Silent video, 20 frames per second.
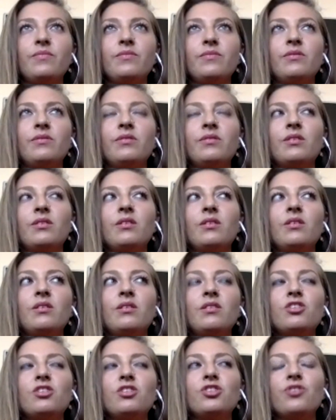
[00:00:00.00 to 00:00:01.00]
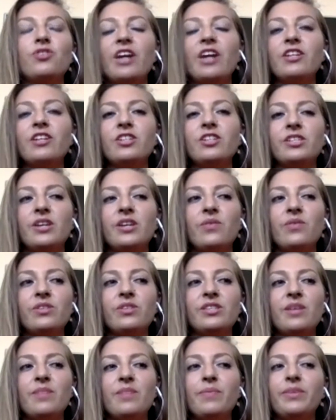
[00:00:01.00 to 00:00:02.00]
strategies, I would say. But
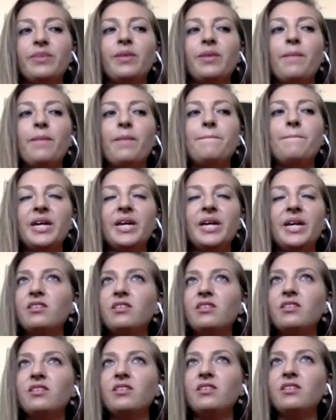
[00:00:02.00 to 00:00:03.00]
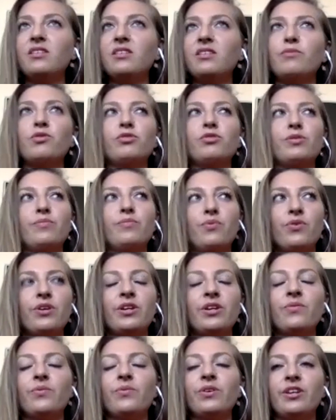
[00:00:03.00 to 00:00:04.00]
the biggest, most important one
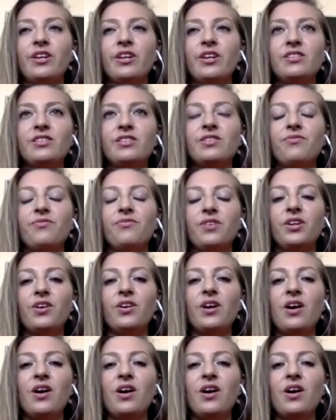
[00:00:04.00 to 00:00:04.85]
is to figure out,